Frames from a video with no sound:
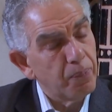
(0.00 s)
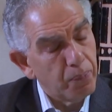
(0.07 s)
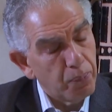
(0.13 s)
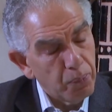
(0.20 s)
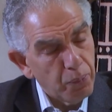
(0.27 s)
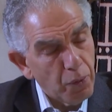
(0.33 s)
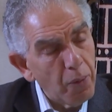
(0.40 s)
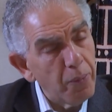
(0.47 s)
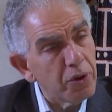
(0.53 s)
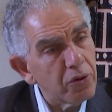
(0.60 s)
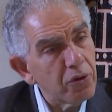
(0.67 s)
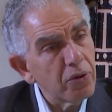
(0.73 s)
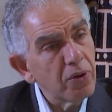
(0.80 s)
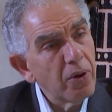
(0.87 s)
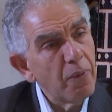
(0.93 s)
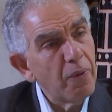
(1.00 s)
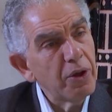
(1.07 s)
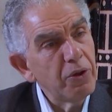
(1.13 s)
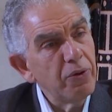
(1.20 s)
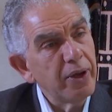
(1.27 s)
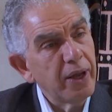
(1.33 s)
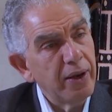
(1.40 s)
moment where
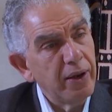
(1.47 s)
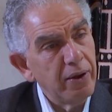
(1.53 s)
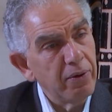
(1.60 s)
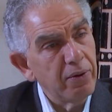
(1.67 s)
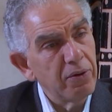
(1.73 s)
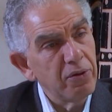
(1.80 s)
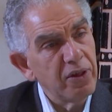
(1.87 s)
you can hear